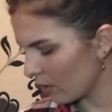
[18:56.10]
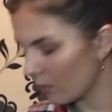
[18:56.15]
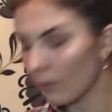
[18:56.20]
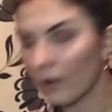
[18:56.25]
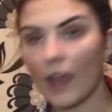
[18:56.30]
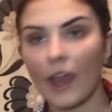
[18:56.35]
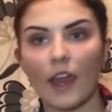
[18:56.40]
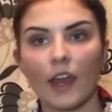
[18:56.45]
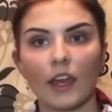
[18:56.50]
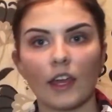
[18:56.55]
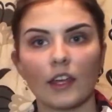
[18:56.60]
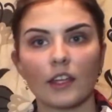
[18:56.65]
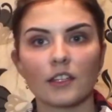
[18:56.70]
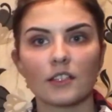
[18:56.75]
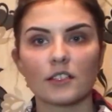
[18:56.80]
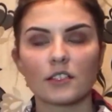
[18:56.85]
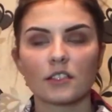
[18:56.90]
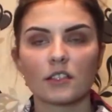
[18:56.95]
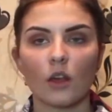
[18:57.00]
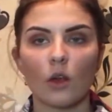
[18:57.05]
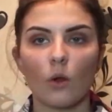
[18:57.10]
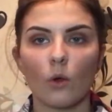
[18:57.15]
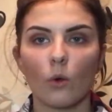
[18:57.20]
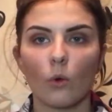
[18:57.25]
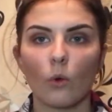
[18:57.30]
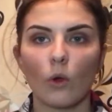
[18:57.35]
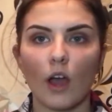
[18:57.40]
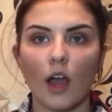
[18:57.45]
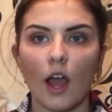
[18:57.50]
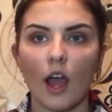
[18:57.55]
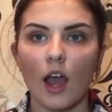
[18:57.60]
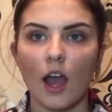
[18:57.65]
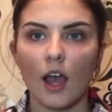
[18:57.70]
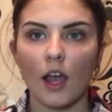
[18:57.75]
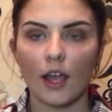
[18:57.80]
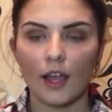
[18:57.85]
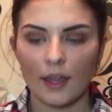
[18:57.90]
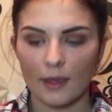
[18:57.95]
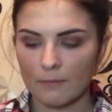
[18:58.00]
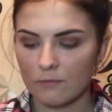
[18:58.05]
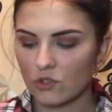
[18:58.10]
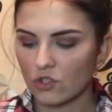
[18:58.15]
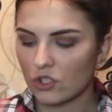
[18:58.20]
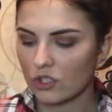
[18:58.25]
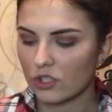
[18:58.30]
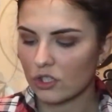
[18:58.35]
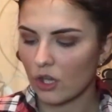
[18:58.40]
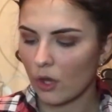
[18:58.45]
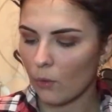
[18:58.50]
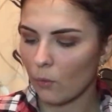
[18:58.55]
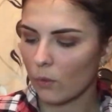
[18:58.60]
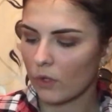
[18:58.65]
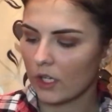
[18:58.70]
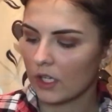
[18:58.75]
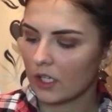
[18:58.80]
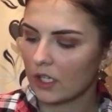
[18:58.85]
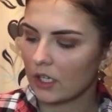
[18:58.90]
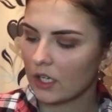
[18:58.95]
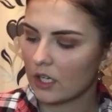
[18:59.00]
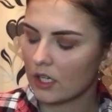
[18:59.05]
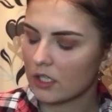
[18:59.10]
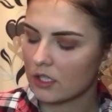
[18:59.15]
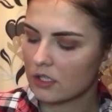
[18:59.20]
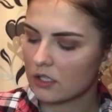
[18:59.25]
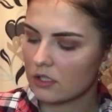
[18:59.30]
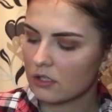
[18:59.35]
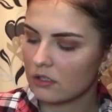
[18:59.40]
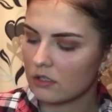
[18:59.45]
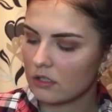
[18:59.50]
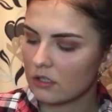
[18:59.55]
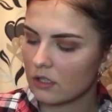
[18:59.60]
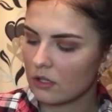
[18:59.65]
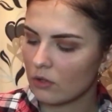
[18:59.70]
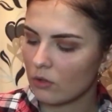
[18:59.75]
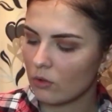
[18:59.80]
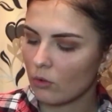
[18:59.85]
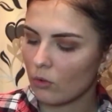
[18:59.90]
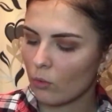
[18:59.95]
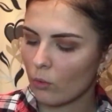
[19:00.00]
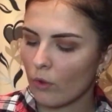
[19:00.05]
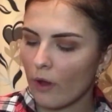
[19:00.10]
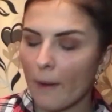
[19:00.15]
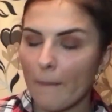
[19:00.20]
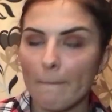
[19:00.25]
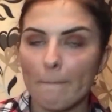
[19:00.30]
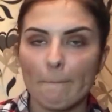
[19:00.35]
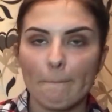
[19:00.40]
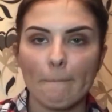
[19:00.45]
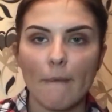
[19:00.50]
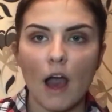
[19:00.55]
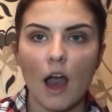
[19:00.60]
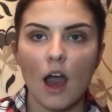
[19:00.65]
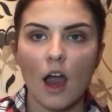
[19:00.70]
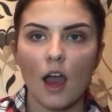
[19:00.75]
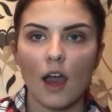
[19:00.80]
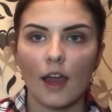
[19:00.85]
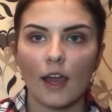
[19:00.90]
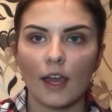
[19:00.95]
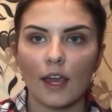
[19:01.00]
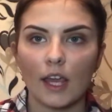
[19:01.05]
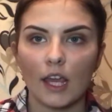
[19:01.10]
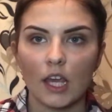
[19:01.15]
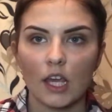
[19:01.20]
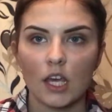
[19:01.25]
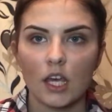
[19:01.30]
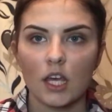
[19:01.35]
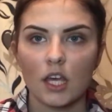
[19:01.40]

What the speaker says: Okay, so I'm just going to do my